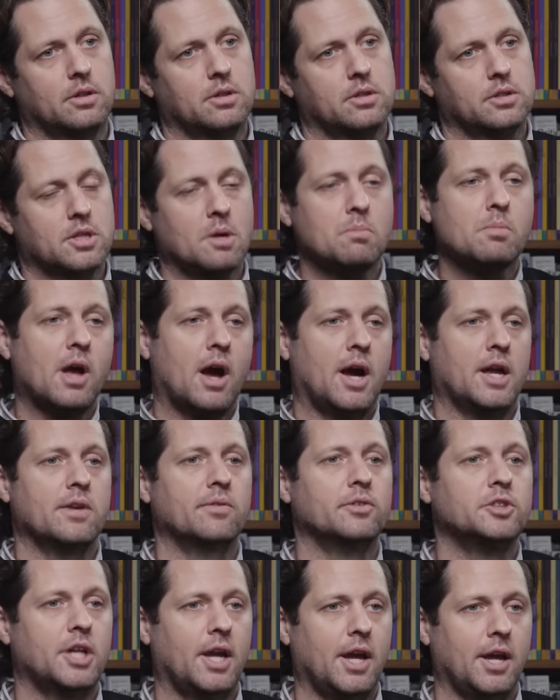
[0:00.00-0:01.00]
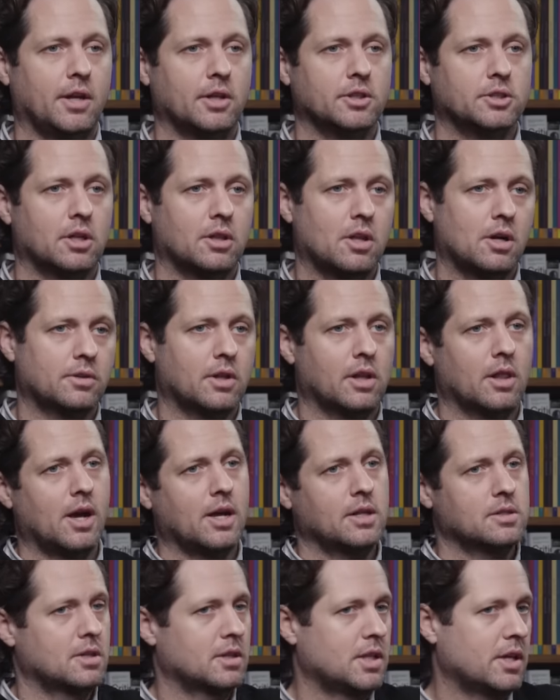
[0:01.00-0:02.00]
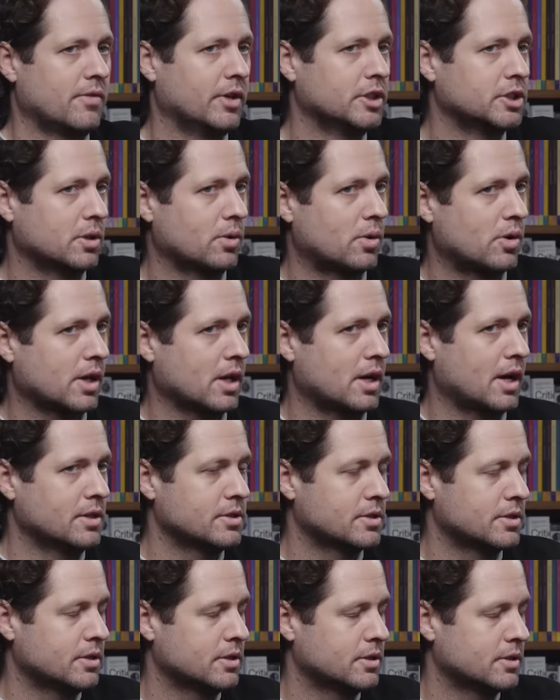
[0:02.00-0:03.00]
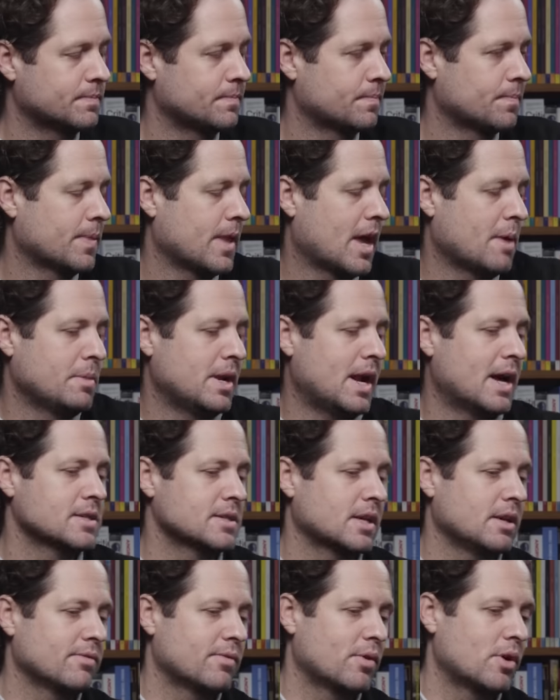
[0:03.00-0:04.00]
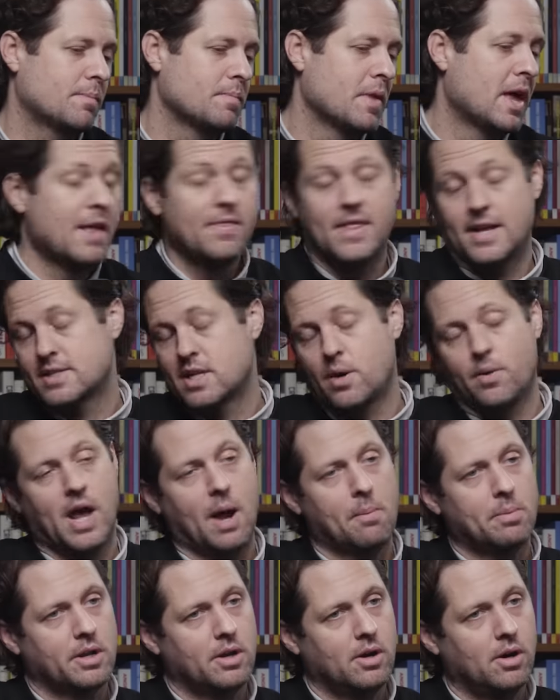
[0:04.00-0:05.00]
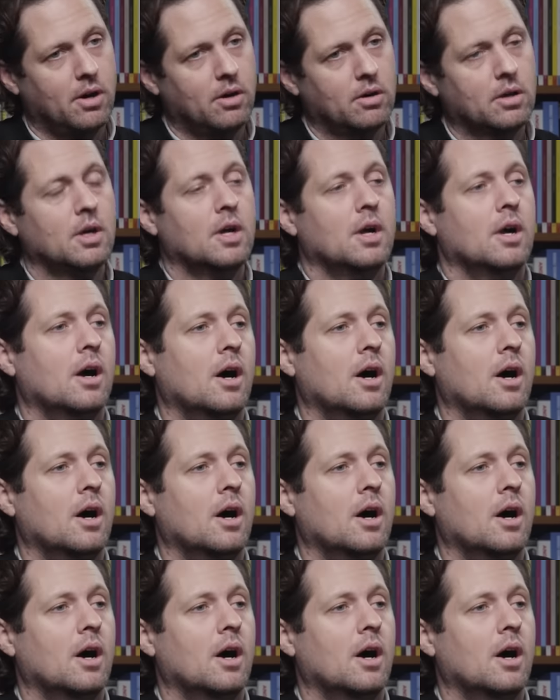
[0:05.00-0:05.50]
some kind of change along the lines that the original organizers have been asking for. That's not what happened at all.